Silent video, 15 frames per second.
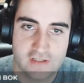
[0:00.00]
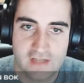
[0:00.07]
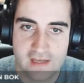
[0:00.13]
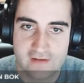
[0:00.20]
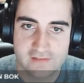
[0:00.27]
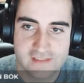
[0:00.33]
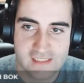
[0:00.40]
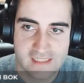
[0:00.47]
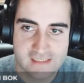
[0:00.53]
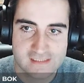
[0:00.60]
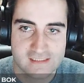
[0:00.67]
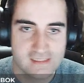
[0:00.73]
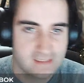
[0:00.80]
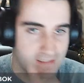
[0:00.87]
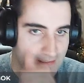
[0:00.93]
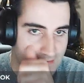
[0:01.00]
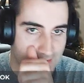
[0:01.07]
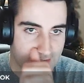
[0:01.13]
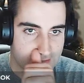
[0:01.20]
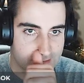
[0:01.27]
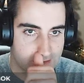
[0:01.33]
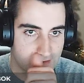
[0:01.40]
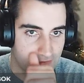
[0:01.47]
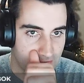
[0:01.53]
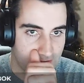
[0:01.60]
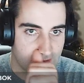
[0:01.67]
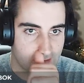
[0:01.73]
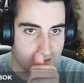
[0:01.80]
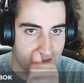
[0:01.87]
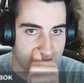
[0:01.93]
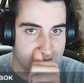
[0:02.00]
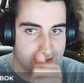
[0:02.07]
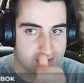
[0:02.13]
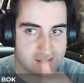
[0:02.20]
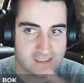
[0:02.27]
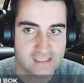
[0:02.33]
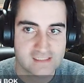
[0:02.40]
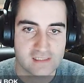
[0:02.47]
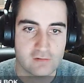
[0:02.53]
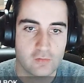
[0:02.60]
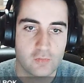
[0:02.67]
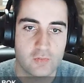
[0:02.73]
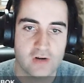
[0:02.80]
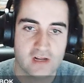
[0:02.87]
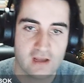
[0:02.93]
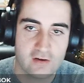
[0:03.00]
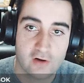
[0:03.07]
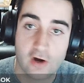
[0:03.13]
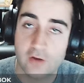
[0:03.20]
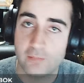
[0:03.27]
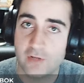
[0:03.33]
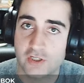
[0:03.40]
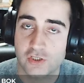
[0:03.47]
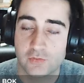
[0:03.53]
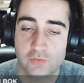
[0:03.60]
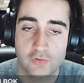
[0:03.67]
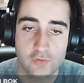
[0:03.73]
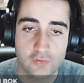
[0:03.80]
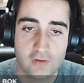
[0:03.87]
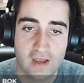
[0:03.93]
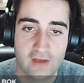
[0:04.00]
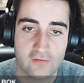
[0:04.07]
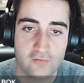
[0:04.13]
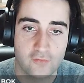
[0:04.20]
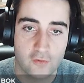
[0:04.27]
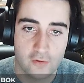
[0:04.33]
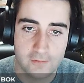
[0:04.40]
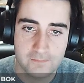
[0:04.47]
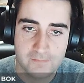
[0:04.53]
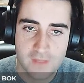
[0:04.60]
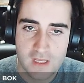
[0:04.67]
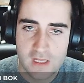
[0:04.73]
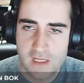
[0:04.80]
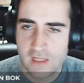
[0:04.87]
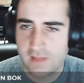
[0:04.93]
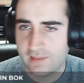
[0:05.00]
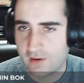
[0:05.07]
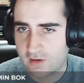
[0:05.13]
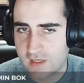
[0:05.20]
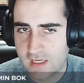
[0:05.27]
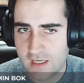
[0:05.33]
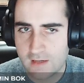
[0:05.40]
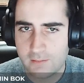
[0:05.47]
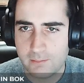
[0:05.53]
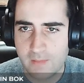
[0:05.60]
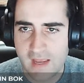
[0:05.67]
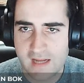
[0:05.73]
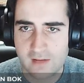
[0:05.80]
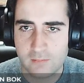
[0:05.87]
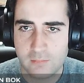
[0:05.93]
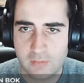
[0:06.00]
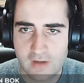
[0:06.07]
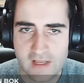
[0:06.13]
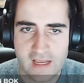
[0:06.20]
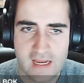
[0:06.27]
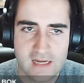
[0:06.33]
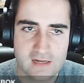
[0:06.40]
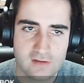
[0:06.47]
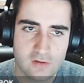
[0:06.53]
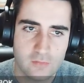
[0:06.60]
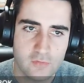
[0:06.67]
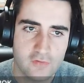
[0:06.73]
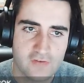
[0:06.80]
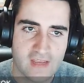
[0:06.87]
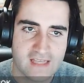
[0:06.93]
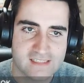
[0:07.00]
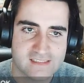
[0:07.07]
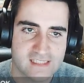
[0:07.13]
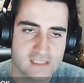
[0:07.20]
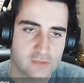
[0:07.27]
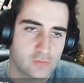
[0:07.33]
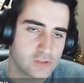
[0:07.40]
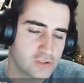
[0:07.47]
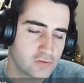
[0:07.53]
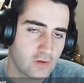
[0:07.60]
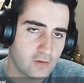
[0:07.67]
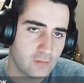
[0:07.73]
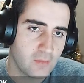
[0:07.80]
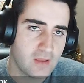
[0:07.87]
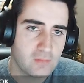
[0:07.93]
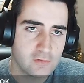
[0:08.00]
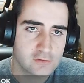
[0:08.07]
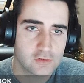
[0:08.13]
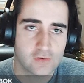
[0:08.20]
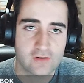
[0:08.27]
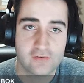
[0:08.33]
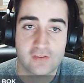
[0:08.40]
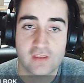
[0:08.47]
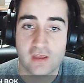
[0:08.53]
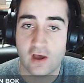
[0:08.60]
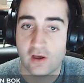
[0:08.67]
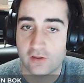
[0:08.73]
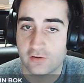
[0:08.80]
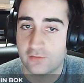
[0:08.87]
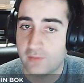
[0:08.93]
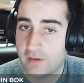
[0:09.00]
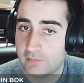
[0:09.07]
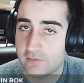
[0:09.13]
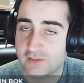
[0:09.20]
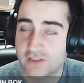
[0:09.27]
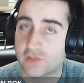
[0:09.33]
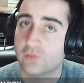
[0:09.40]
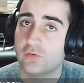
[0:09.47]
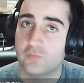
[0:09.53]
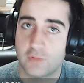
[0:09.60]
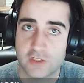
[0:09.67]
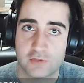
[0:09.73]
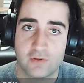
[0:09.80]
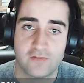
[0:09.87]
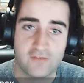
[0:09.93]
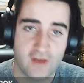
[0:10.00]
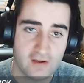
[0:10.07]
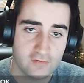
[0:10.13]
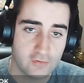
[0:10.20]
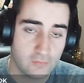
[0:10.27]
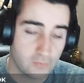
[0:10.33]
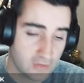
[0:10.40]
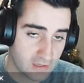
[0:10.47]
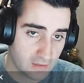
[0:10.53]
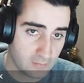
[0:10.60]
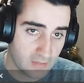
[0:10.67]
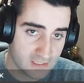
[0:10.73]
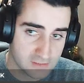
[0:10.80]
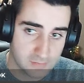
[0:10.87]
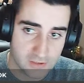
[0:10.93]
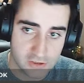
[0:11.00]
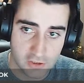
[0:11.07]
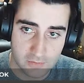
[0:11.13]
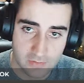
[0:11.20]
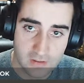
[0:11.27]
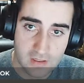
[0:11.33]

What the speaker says: Knight f6, knight c3, knight c6, and we bring out our bishop to f4. Now here, M3GAN played the move a6, which is one of the main moves. One of the other main moves is the move bishop f5 to bring out black's bishop.